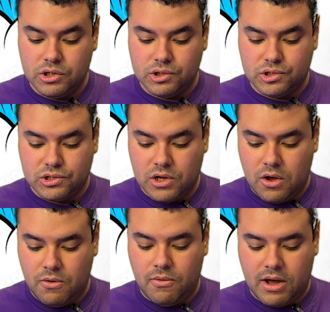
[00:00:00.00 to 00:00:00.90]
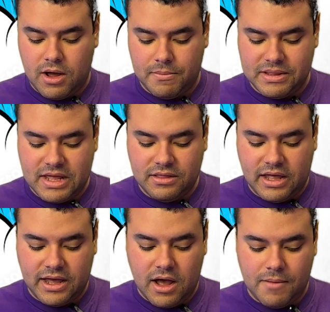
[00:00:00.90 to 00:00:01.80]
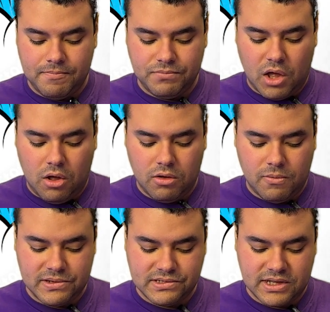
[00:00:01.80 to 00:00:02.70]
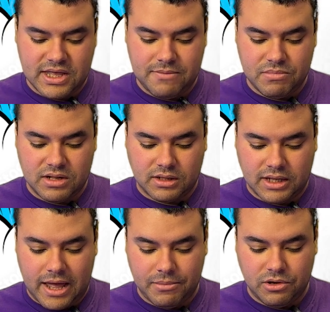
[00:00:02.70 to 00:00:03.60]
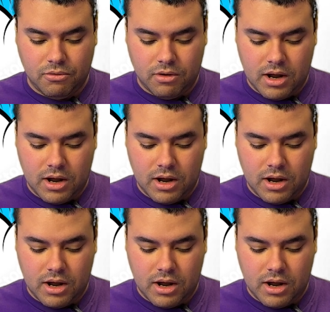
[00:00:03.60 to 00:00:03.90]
So and then like the Hulk wants to keep the Labrador.